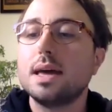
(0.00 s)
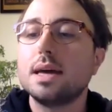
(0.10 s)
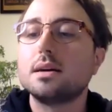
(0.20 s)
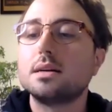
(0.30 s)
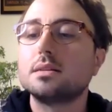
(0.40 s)

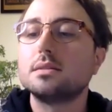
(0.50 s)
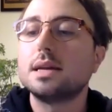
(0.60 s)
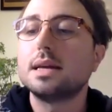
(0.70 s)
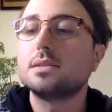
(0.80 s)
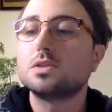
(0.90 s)
in
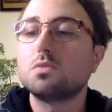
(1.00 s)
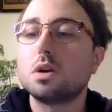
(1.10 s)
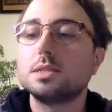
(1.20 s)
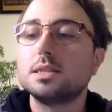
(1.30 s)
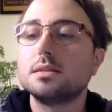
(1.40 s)

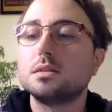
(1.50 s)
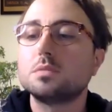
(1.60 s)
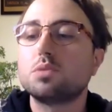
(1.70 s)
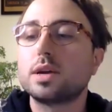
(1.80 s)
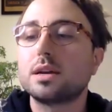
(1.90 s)
uninterrupted
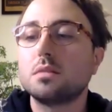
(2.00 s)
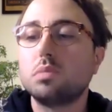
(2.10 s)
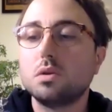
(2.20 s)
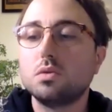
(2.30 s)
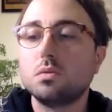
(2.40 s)
spring
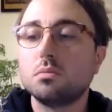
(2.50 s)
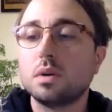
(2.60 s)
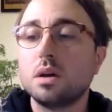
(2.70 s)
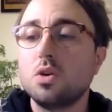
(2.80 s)
bloom,